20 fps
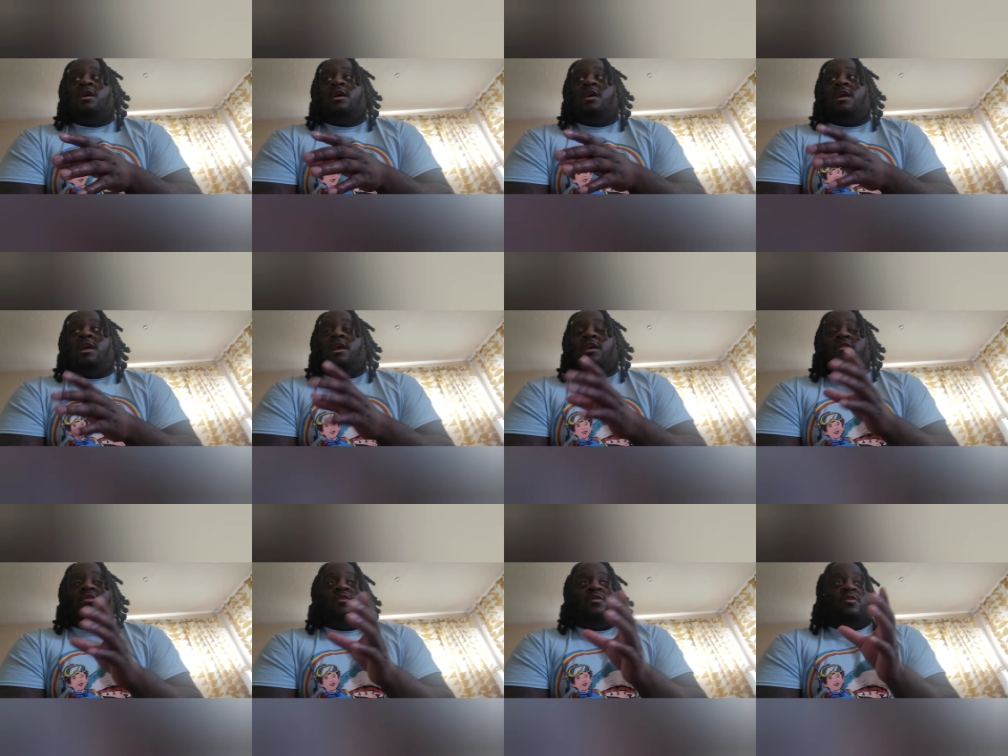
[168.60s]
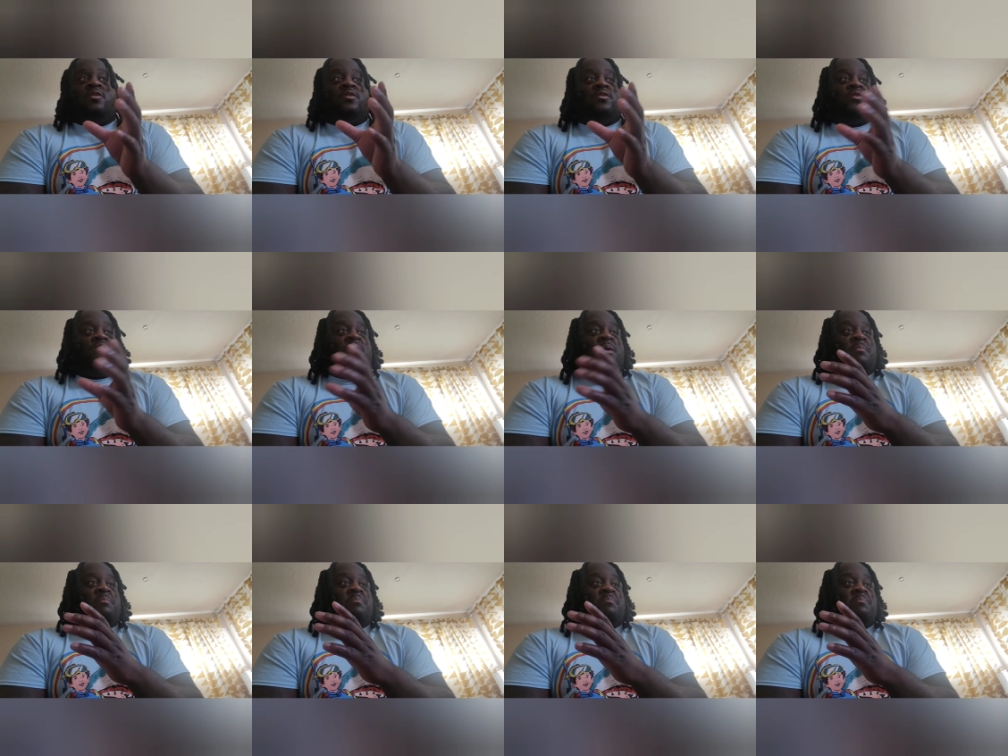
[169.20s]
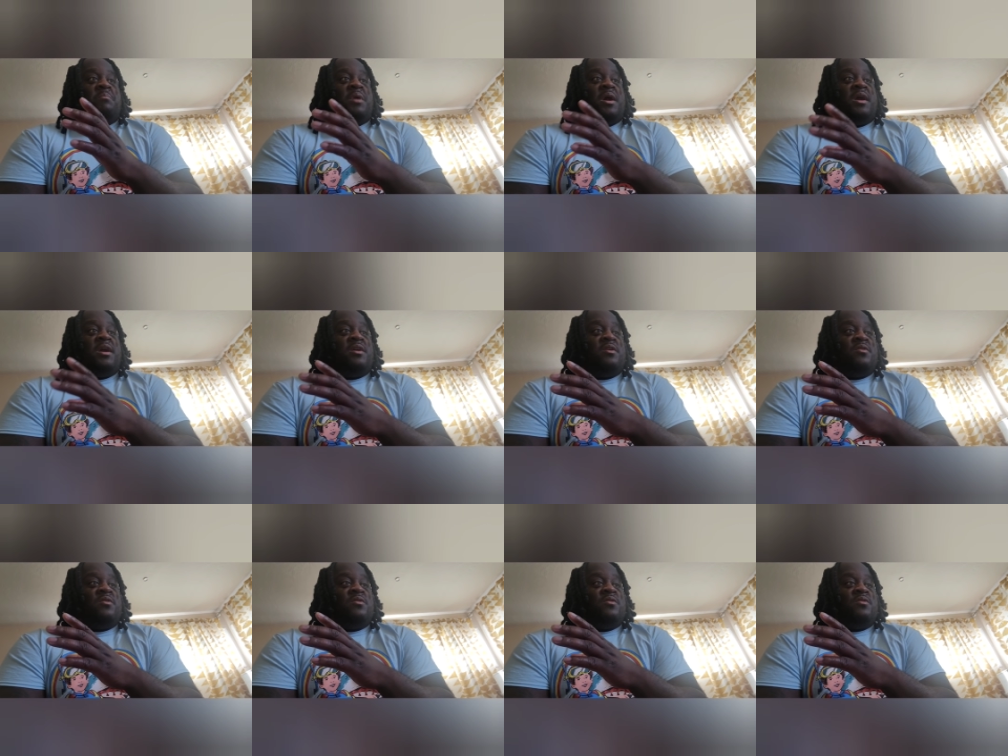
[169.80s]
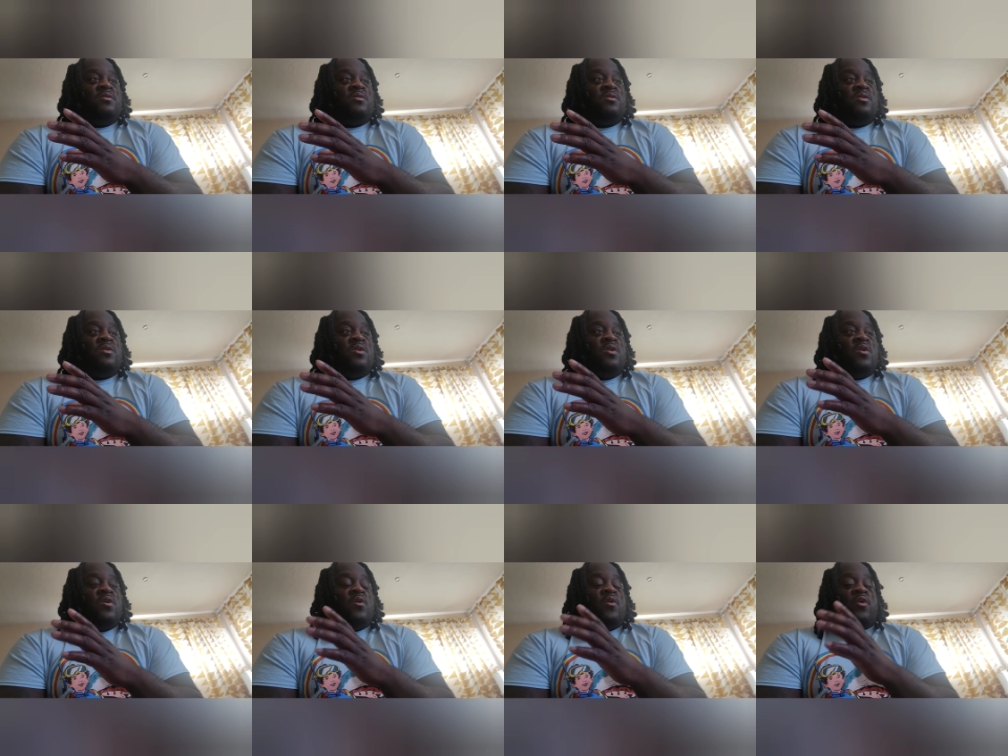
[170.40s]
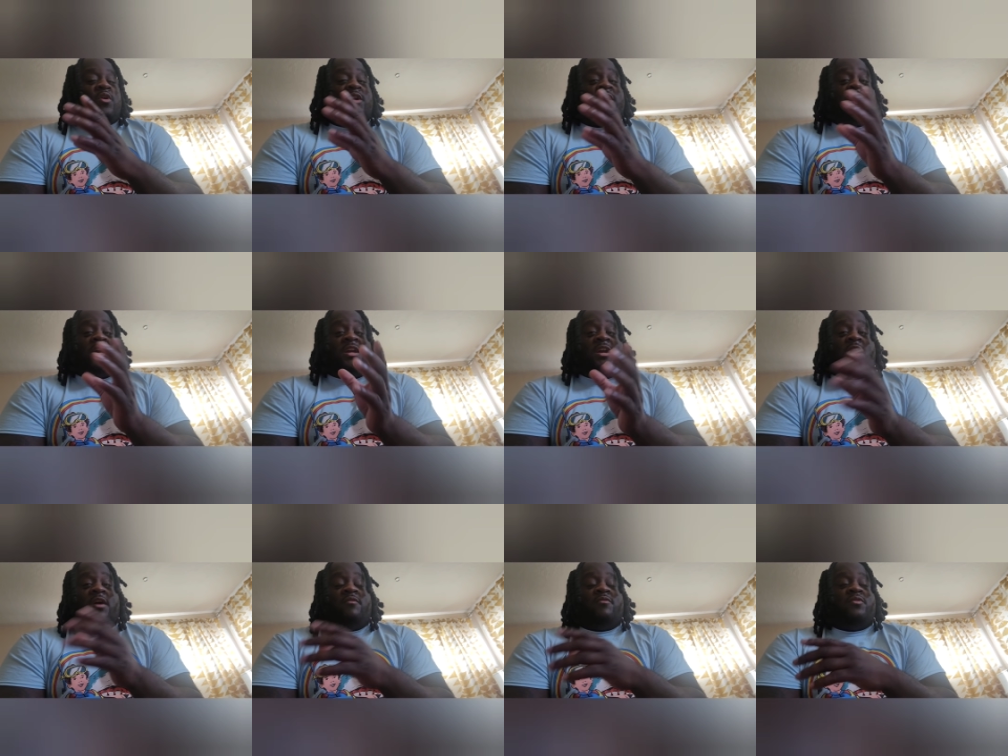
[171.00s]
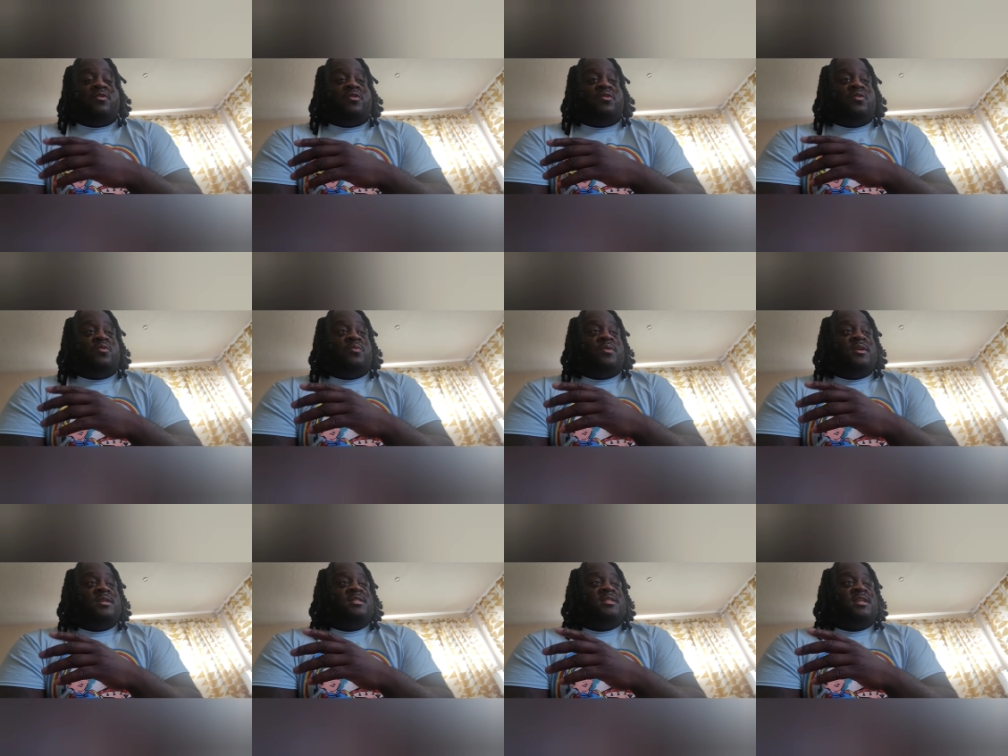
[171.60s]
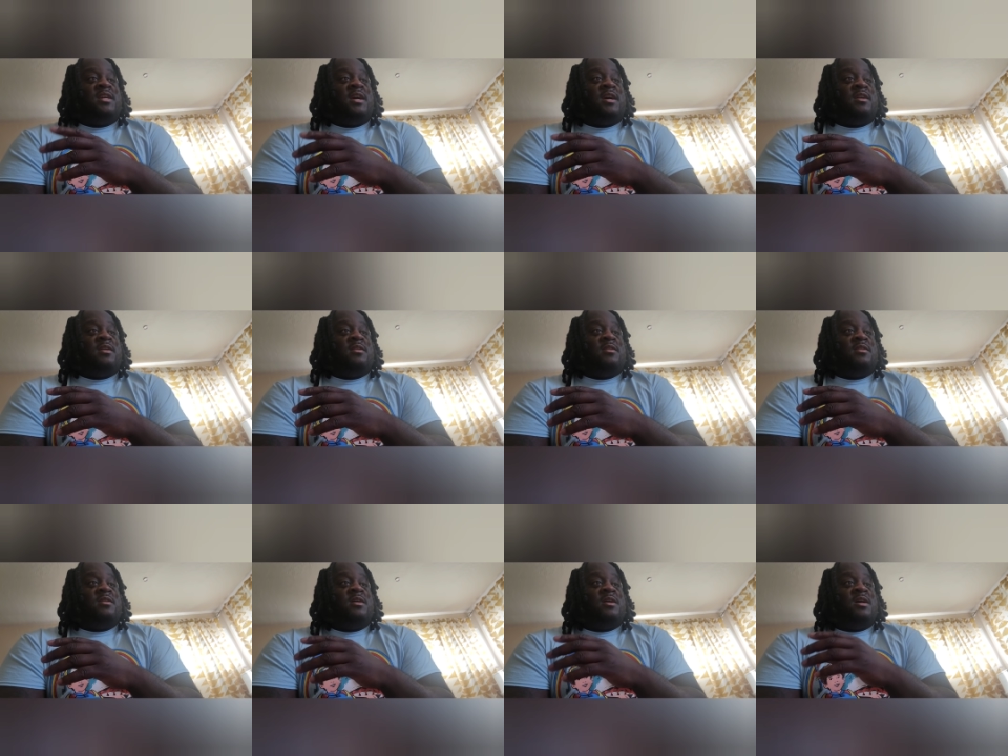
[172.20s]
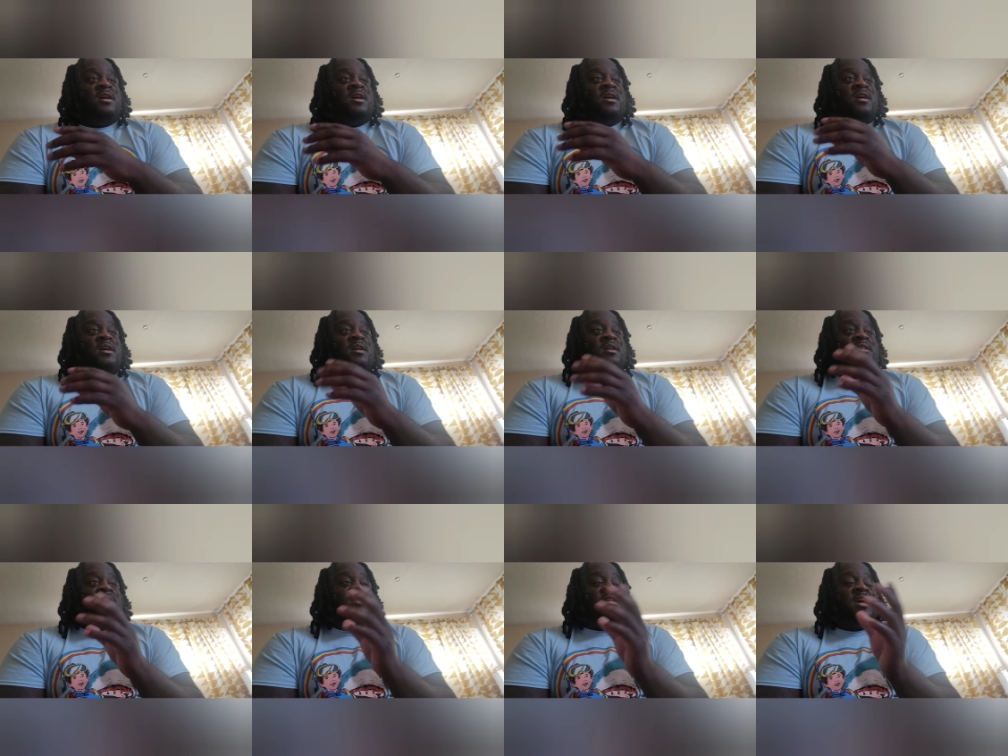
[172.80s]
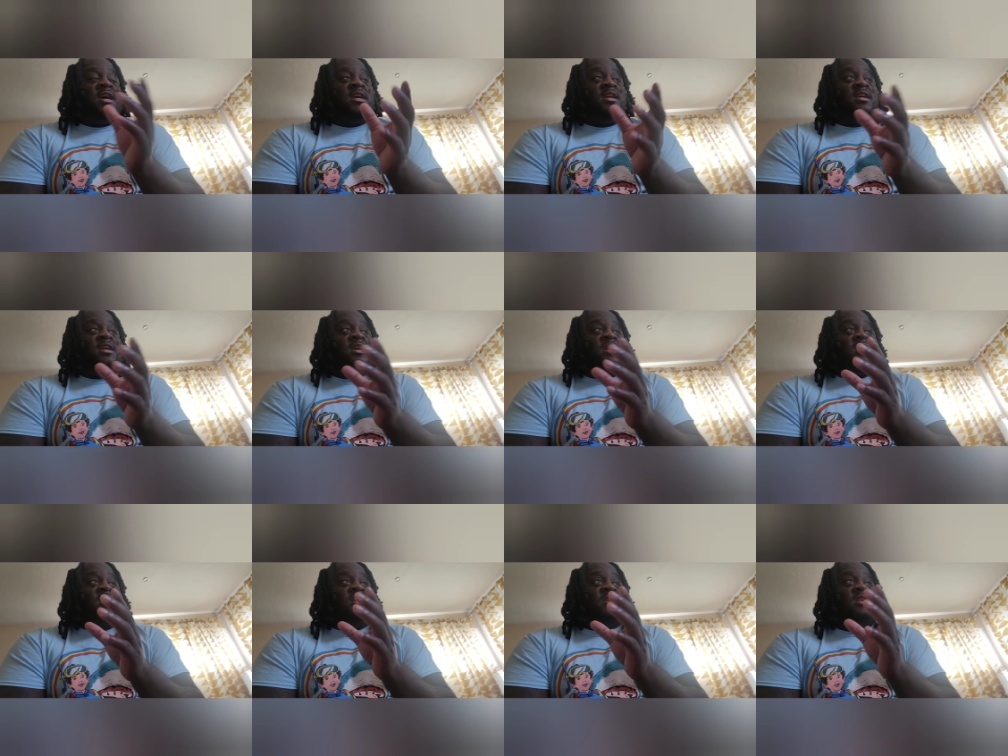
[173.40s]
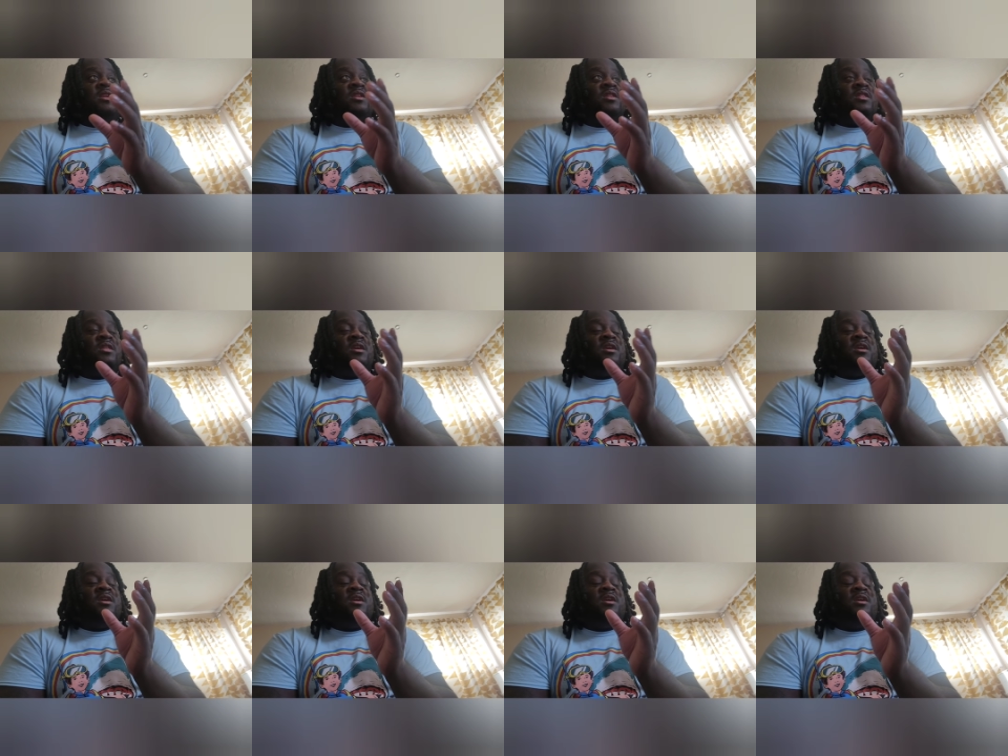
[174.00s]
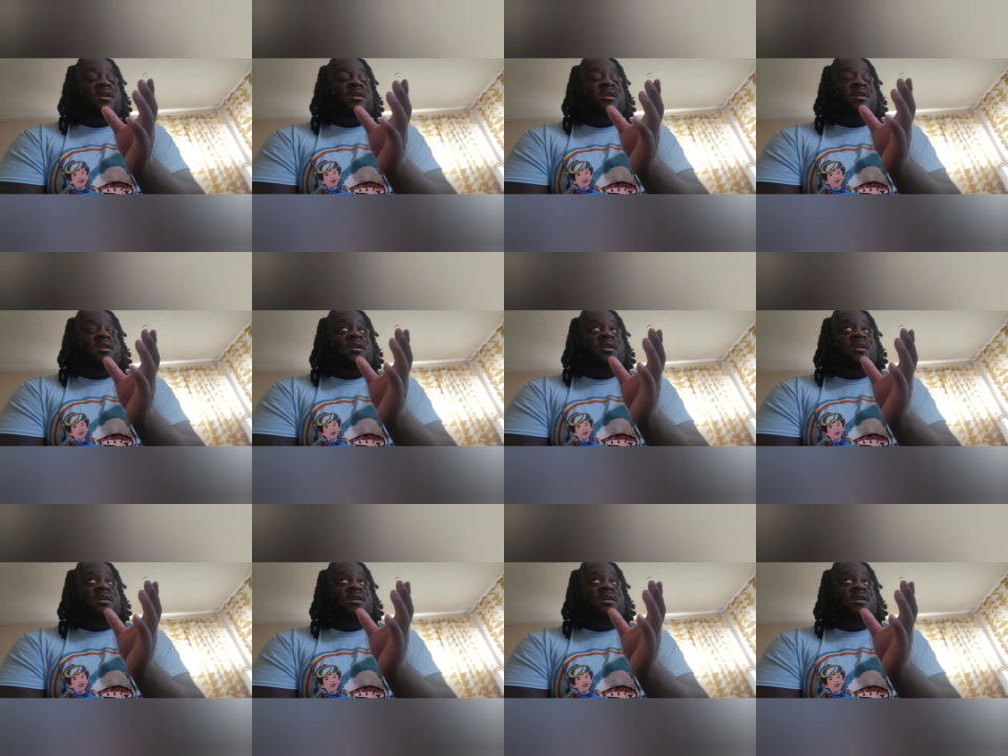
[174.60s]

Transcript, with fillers: either the mayor or the governor of Louisiana taking the